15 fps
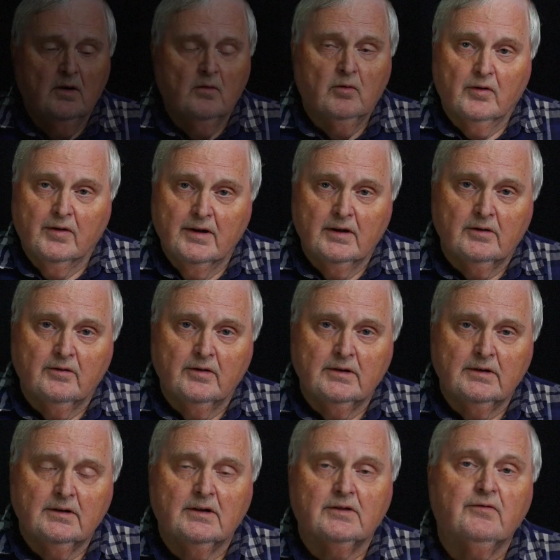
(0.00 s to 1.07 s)
With
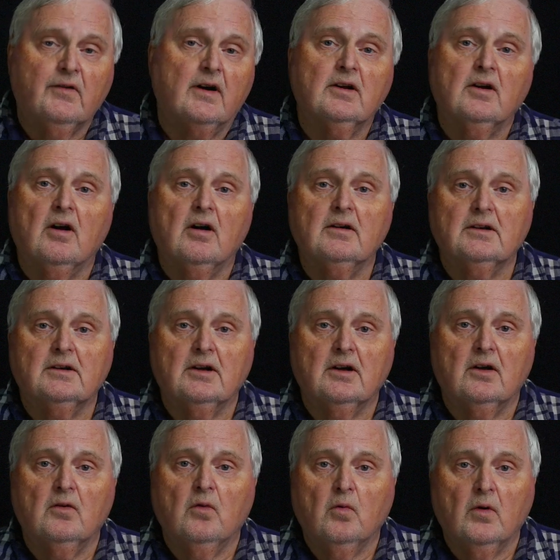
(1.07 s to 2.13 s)
Hillary, it's very hard to
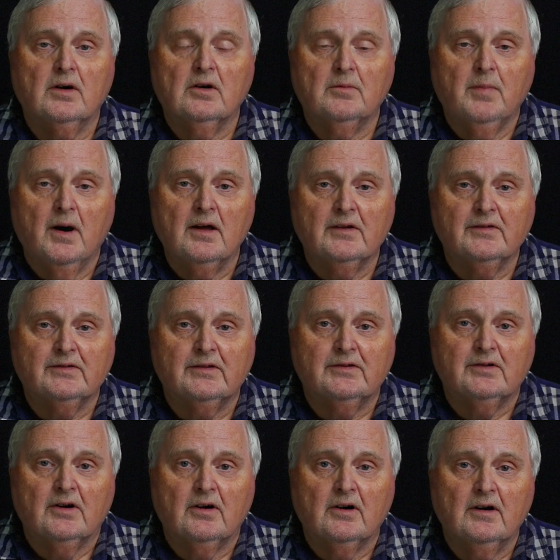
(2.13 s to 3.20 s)
tell what her
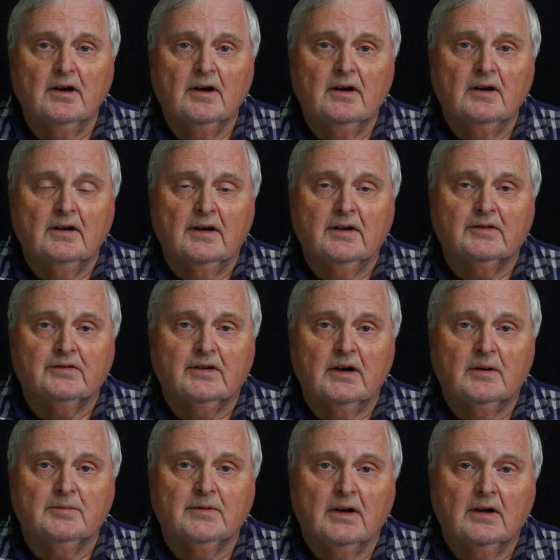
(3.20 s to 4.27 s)
policies are,
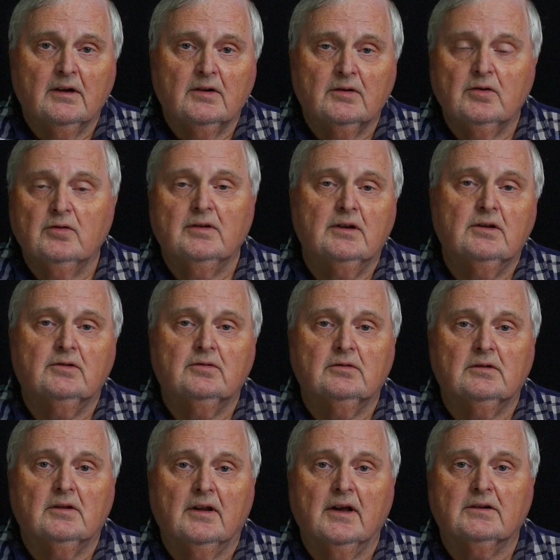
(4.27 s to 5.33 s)
except you need to
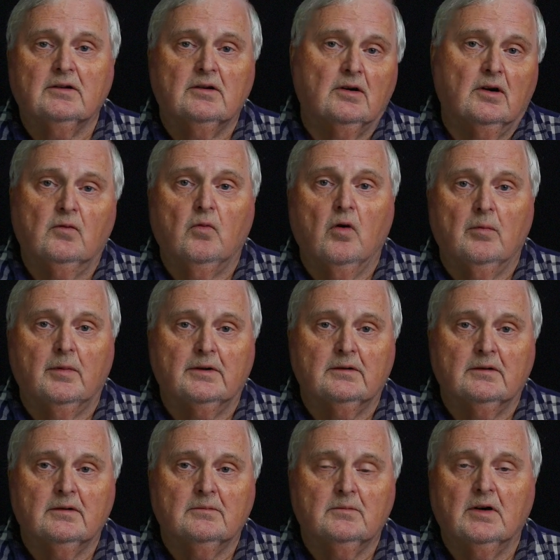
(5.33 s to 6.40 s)
elect a
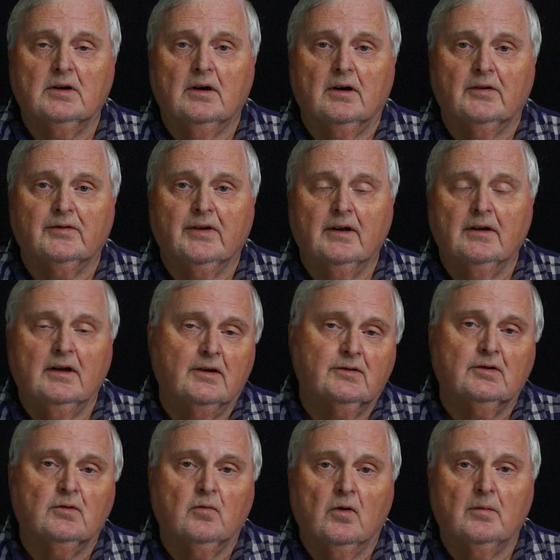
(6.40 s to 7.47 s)
woman because
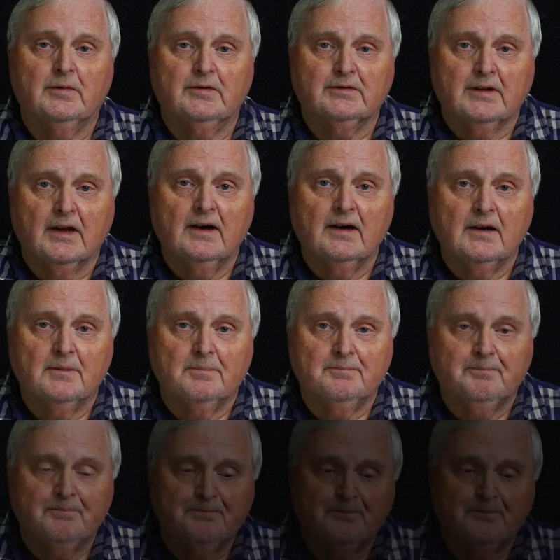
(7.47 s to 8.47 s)
it's a woman's time.